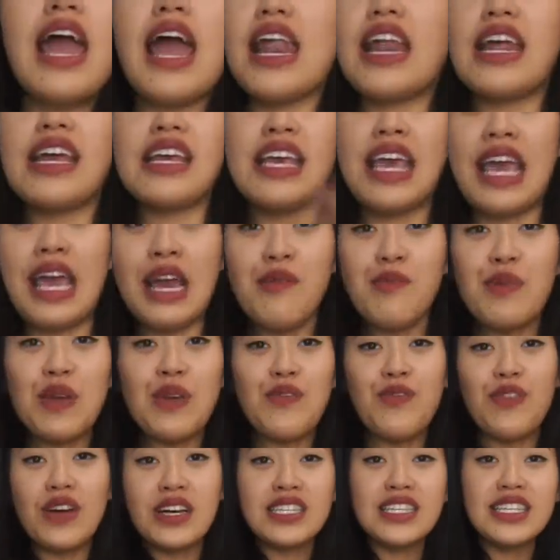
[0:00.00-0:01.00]
and I can't
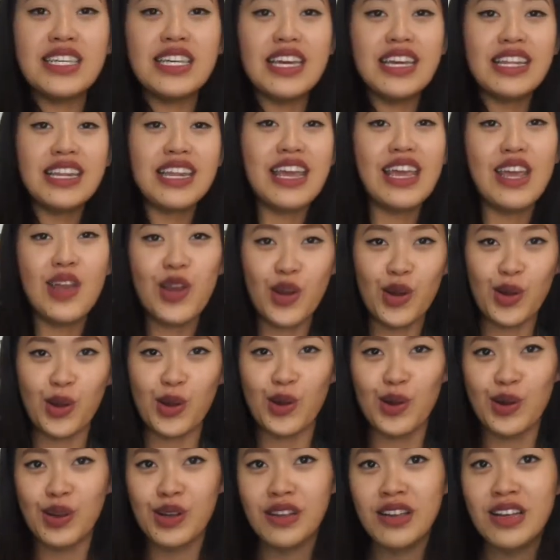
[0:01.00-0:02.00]
be fussing in
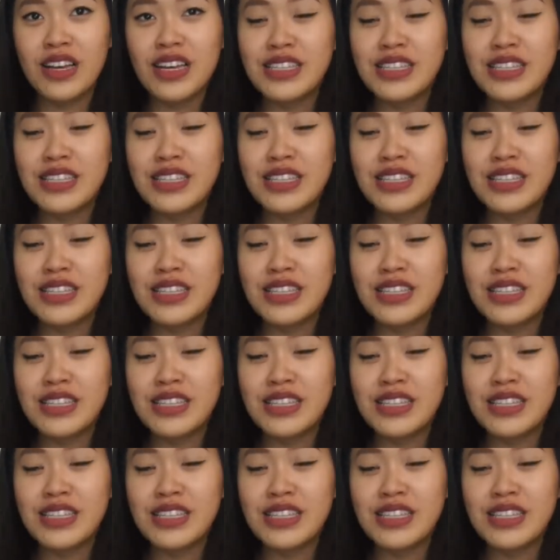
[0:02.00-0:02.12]
here